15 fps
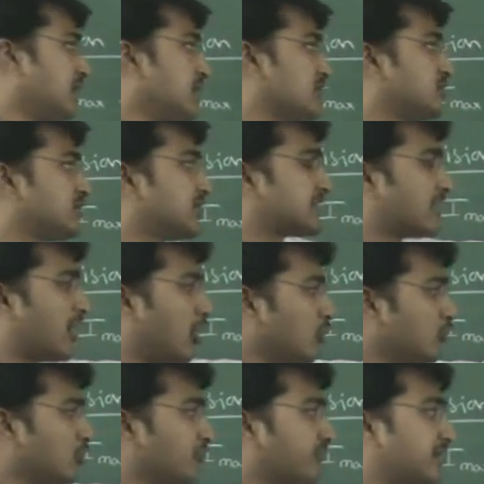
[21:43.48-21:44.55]
So that how
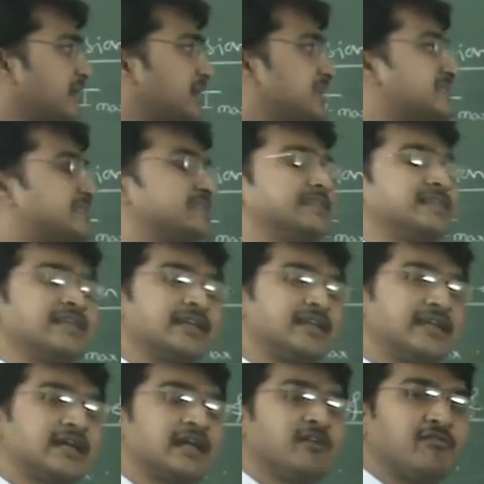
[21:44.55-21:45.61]
to find this
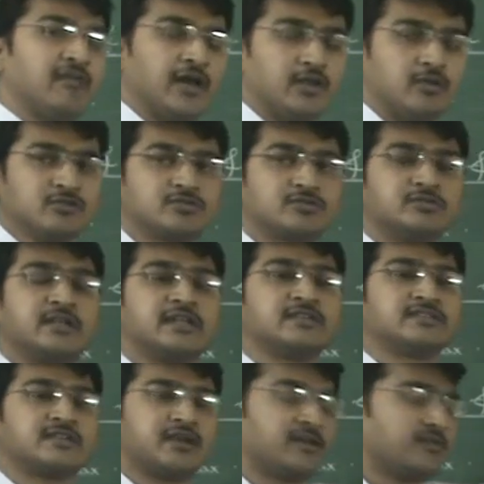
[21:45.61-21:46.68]
theoretical value? So there
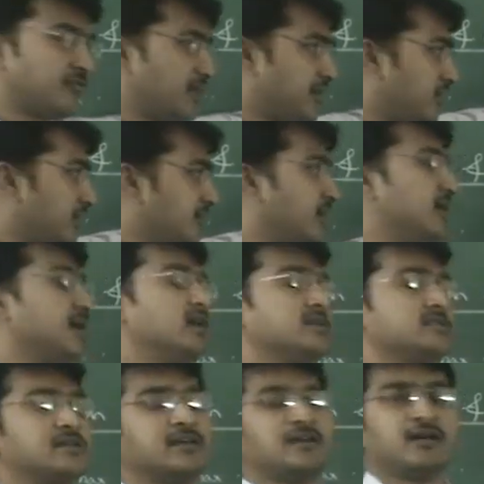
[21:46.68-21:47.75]
is a one
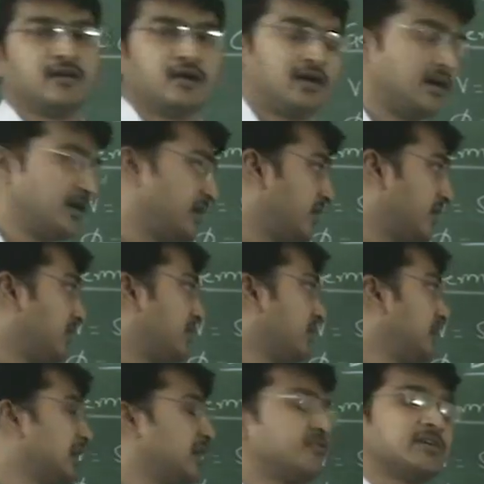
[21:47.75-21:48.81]

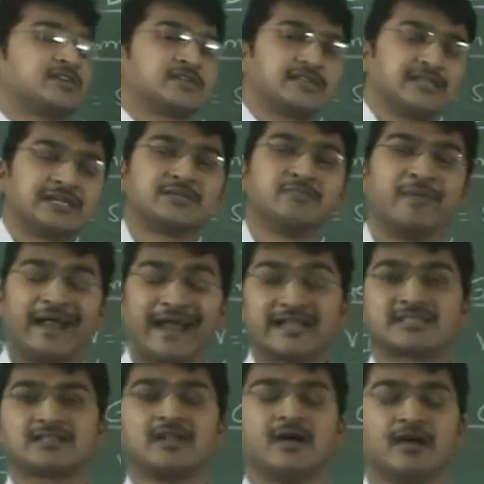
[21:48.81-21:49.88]
equation, that is
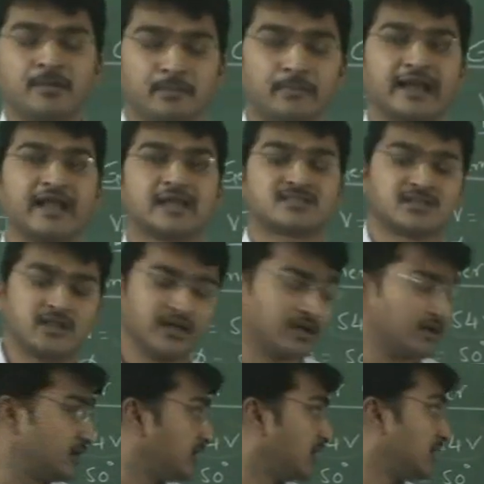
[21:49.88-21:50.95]
Bragg's
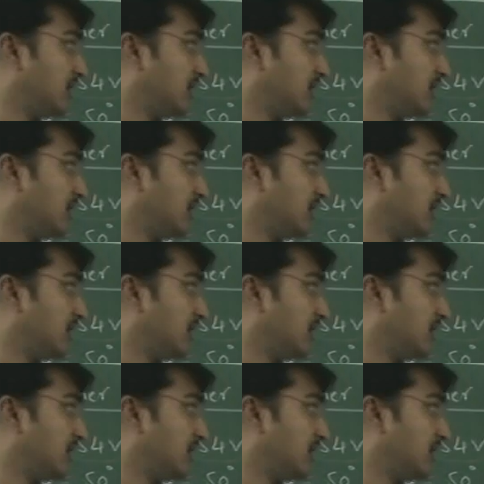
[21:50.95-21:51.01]
law.